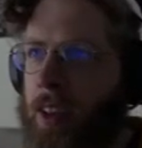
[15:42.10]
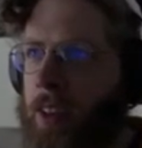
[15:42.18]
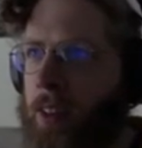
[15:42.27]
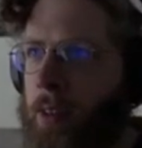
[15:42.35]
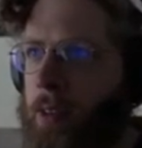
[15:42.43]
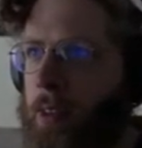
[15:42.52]

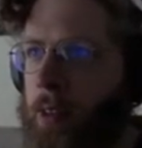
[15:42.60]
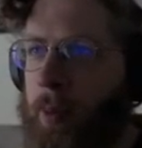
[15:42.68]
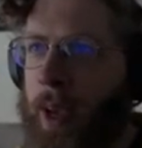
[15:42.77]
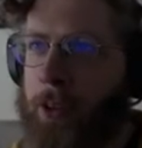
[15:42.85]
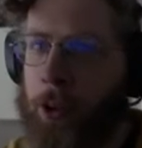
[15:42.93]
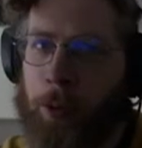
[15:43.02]
Those are the
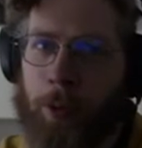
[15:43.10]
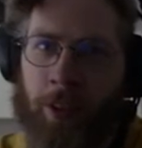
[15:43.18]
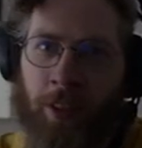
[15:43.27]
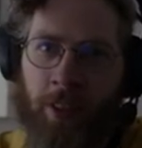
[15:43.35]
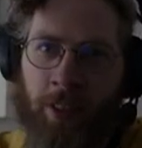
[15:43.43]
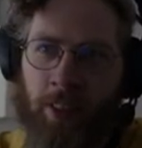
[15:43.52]
magic
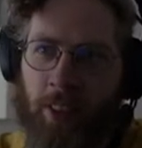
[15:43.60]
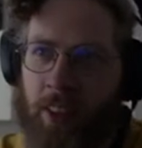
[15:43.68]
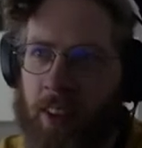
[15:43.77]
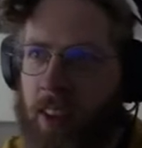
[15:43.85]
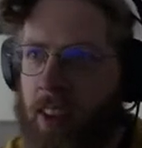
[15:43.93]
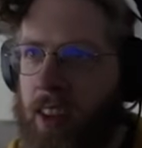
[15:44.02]
words.
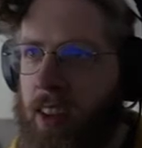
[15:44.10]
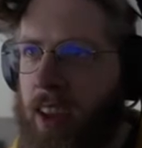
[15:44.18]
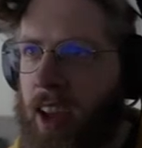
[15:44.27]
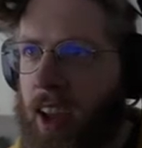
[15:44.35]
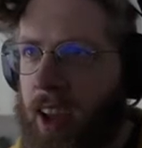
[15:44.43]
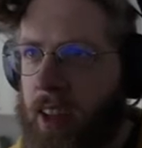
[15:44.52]

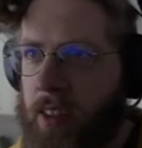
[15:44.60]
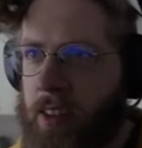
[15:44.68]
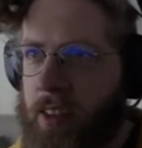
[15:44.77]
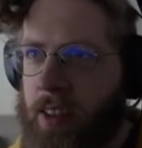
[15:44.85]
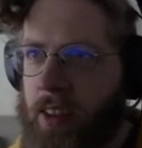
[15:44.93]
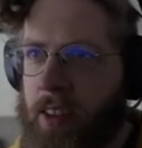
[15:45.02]
And
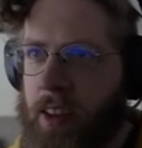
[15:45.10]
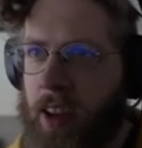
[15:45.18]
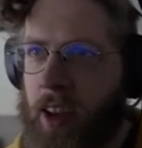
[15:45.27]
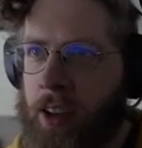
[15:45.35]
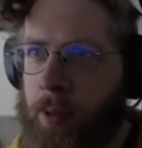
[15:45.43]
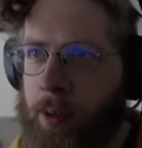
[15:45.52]
the
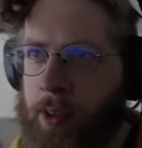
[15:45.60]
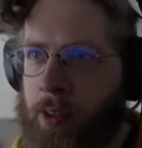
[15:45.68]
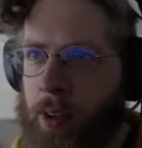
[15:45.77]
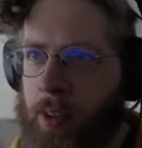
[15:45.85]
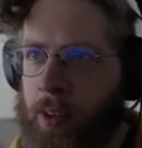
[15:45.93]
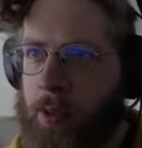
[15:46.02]
items
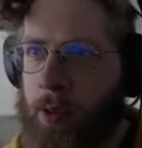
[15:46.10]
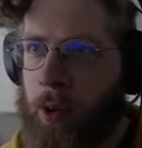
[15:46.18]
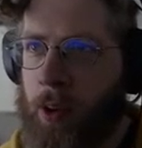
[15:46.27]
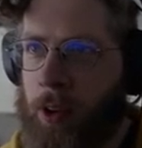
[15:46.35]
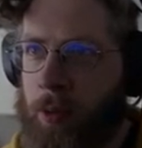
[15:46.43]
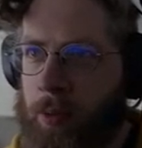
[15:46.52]

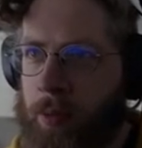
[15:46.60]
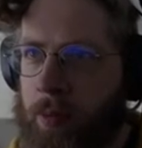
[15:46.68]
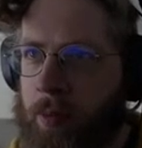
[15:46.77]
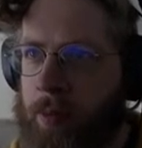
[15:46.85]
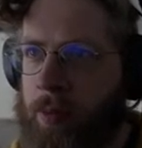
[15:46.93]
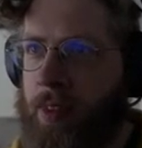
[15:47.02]
transform
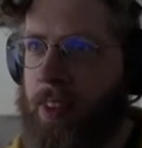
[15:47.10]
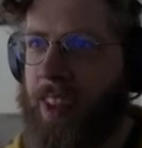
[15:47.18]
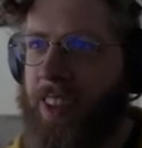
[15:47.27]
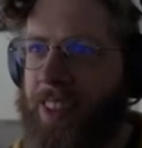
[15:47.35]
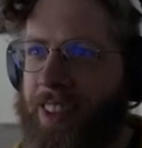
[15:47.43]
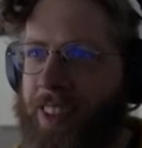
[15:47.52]

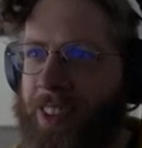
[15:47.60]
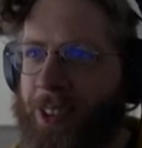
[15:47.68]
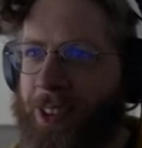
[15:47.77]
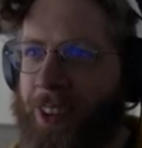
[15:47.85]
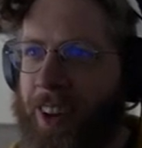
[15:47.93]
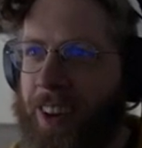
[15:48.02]

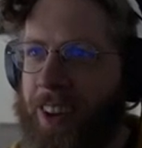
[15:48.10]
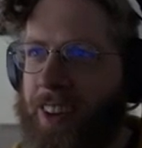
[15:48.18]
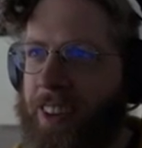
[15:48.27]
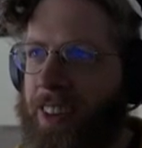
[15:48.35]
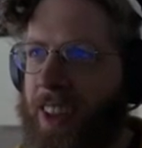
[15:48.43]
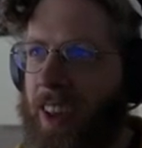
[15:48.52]
into uh,
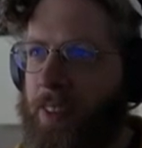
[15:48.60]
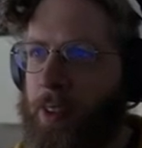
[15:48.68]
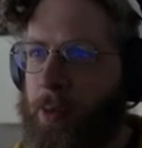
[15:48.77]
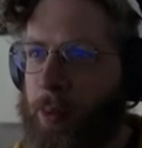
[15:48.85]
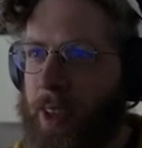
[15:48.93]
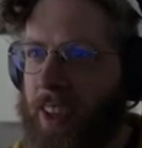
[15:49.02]
Death
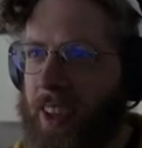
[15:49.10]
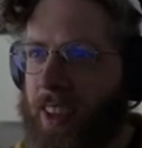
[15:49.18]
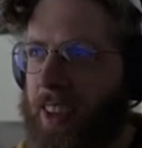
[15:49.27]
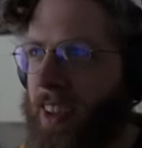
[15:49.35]
Speak.